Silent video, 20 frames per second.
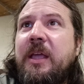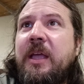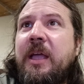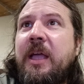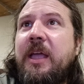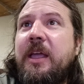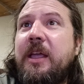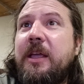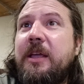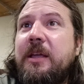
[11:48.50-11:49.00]

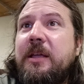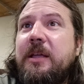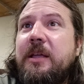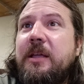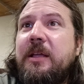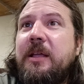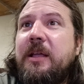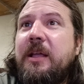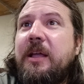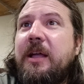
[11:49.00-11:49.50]
hey,
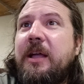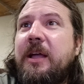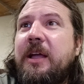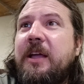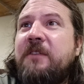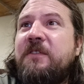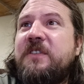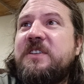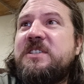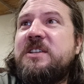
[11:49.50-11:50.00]

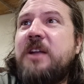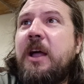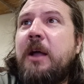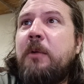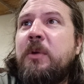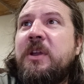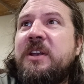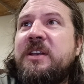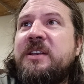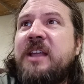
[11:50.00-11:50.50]
if it's
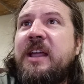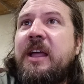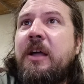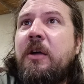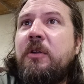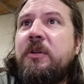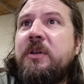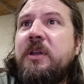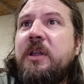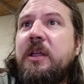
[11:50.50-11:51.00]
not written
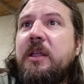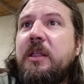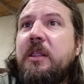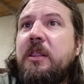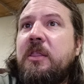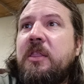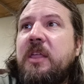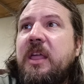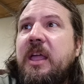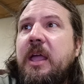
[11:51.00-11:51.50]
down,
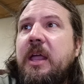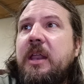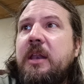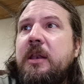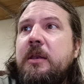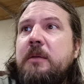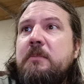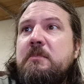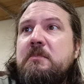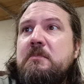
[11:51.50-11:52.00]

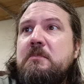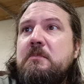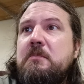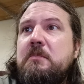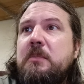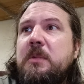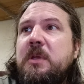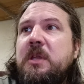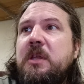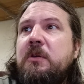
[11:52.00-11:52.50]
then
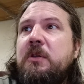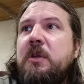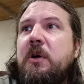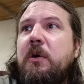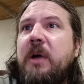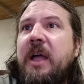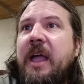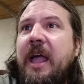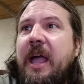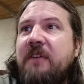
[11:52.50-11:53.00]
you
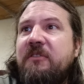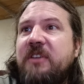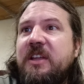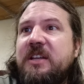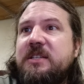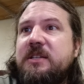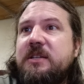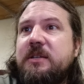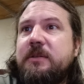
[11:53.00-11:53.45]
don't have it.